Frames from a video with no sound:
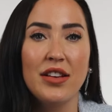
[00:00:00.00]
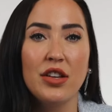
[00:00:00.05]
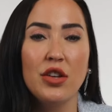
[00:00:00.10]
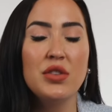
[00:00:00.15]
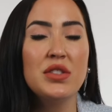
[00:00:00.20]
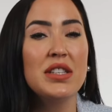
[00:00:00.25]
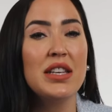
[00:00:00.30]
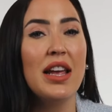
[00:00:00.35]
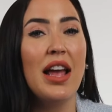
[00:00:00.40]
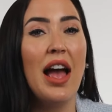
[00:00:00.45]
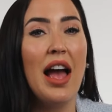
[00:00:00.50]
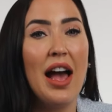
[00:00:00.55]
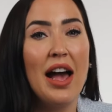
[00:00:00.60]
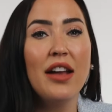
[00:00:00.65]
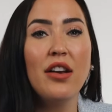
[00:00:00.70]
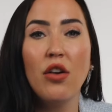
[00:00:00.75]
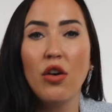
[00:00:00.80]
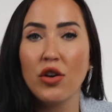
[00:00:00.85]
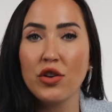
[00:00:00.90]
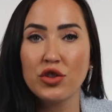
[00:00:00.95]
You see,
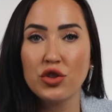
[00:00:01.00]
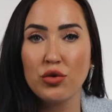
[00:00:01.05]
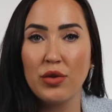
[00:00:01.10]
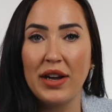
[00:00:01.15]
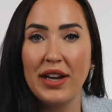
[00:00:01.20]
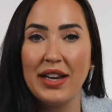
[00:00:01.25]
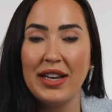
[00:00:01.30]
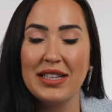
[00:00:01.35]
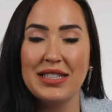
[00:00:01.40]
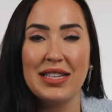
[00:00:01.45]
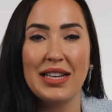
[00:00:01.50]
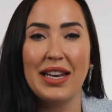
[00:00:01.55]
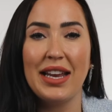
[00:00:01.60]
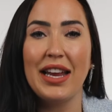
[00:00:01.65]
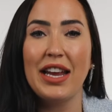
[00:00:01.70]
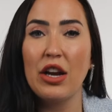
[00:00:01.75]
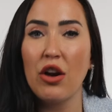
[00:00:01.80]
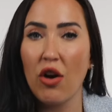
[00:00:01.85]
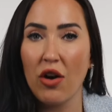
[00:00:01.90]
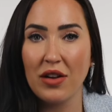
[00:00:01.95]
at our trainings and
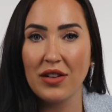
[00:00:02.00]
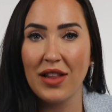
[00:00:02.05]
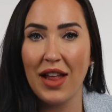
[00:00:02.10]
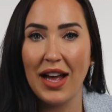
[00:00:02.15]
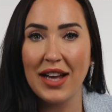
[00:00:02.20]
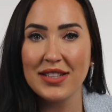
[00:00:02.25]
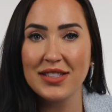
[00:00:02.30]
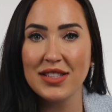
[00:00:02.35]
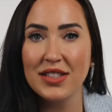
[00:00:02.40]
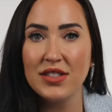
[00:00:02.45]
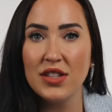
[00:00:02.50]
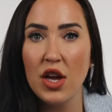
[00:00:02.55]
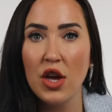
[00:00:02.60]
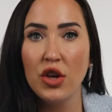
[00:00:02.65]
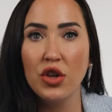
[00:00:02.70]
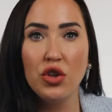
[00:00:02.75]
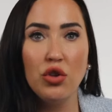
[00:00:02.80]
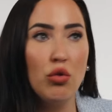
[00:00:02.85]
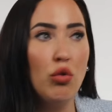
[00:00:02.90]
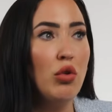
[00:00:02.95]
in our classes,
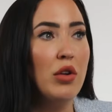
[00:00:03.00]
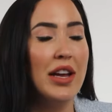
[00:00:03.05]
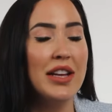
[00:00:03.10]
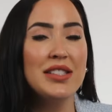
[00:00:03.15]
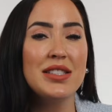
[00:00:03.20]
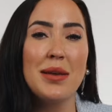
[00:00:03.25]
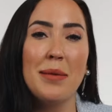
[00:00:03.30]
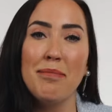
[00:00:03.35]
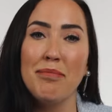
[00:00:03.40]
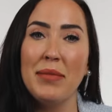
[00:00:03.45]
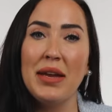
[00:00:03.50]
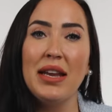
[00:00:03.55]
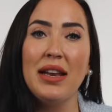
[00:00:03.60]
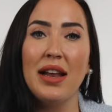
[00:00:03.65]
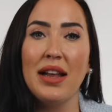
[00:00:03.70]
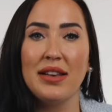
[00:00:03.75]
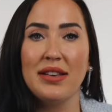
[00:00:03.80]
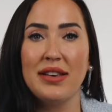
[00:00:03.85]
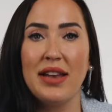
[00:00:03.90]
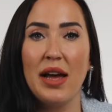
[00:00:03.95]
you'll get to meet
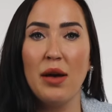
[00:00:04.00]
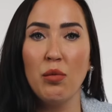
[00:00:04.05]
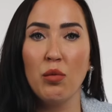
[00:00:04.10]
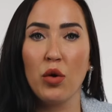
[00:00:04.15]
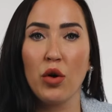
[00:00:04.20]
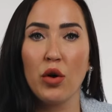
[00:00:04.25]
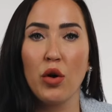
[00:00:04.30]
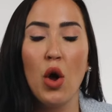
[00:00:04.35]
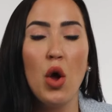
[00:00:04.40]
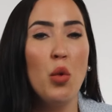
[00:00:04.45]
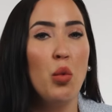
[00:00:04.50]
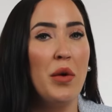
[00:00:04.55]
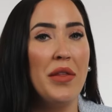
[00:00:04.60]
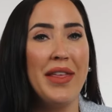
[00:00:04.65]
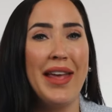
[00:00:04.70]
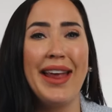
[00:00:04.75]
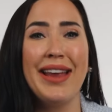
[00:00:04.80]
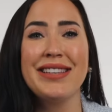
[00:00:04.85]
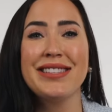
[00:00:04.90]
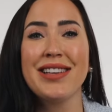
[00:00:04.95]
and network
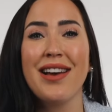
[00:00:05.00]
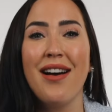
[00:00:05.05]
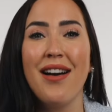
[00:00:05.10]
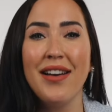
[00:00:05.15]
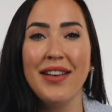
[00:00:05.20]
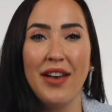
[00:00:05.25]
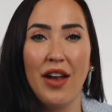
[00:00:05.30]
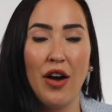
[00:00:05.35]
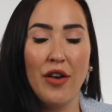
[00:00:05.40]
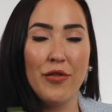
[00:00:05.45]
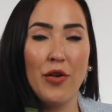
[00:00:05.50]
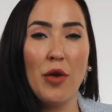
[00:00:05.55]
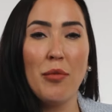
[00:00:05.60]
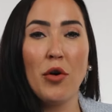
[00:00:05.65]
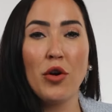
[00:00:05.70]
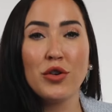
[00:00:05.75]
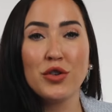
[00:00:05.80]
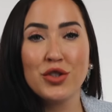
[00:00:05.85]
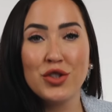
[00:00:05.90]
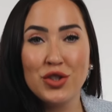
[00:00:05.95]
with a ton of
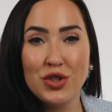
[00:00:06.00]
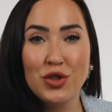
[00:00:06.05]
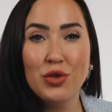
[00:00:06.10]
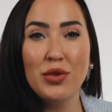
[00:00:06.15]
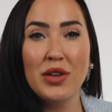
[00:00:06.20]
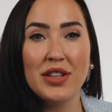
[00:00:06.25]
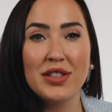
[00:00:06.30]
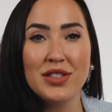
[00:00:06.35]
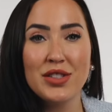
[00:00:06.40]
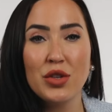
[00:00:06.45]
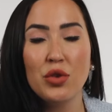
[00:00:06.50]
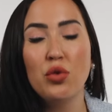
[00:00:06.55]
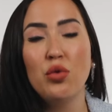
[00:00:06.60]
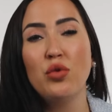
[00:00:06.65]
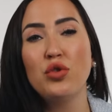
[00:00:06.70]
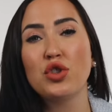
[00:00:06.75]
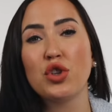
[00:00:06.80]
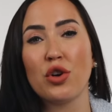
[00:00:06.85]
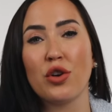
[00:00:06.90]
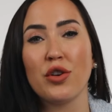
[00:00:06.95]
our students
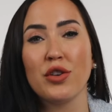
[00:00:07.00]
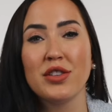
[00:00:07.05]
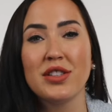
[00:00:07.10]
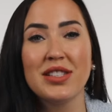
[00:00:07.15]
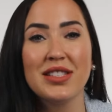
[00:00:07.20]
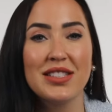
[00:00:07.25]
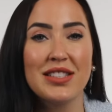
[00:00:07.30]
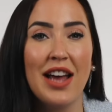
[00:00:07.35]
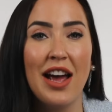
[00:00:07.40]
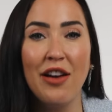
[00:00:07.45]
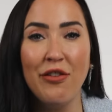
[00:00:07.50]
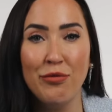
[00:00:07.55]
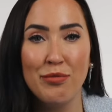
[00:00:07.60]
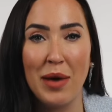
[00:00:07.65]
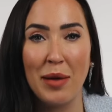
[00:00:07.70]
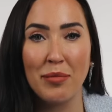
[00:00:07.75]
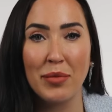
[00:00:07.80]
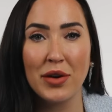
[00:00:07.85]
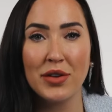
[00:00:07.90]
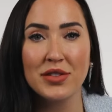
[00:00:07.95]
who turned staff
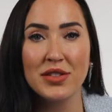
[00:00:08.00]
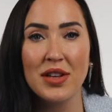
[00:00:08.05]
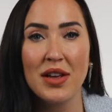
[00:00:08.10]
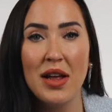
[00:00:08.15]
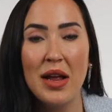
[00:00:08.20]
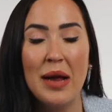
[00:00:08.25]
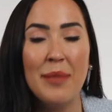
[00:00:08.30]
members.